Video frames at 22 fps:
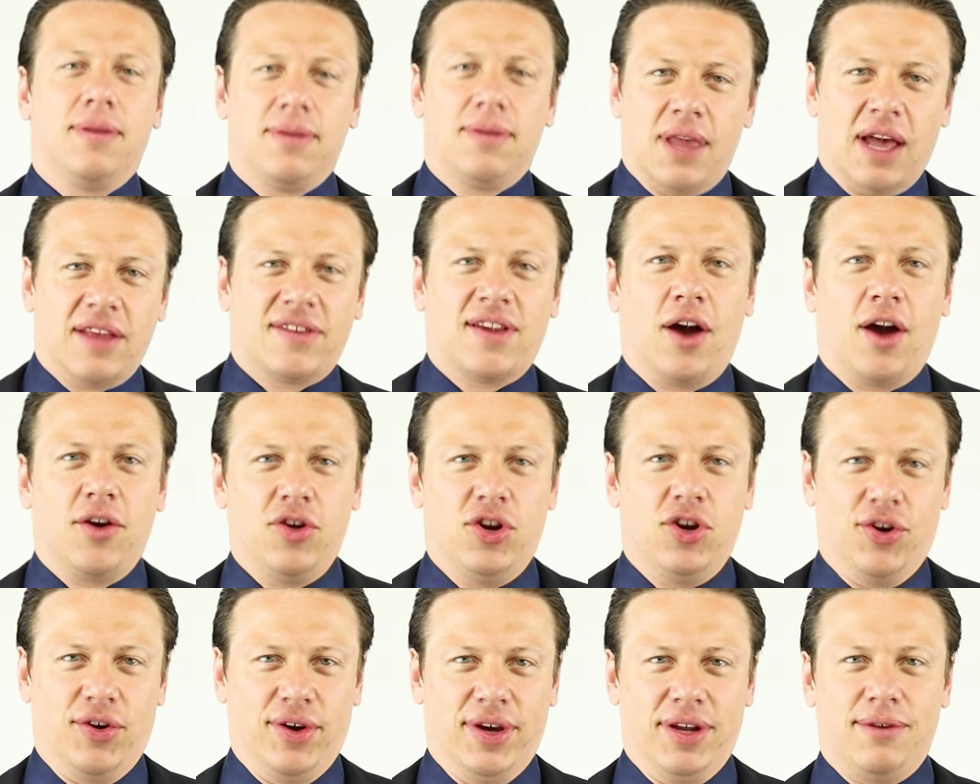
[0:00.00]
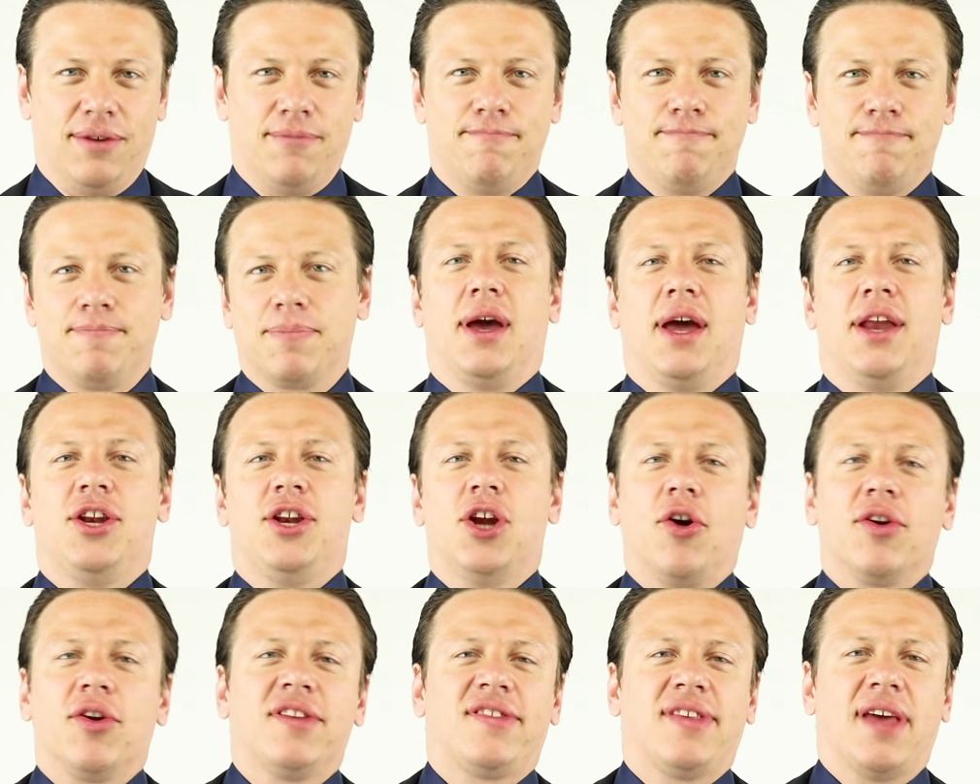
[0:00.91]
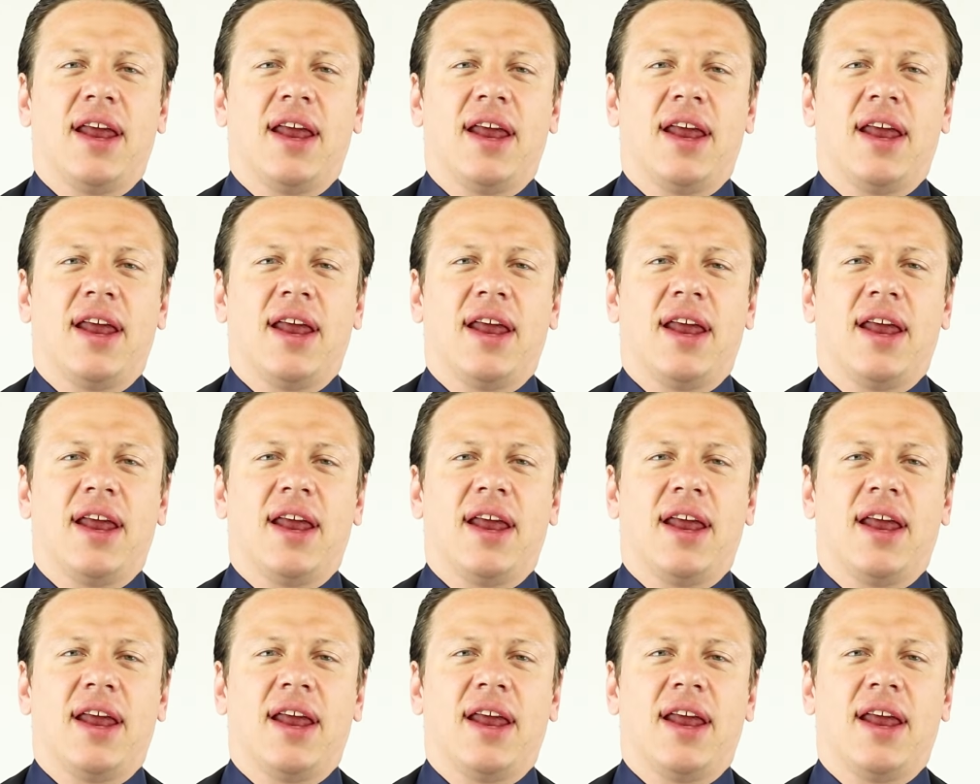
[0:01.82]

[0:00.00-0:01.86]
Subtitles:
That's how you do it. And notice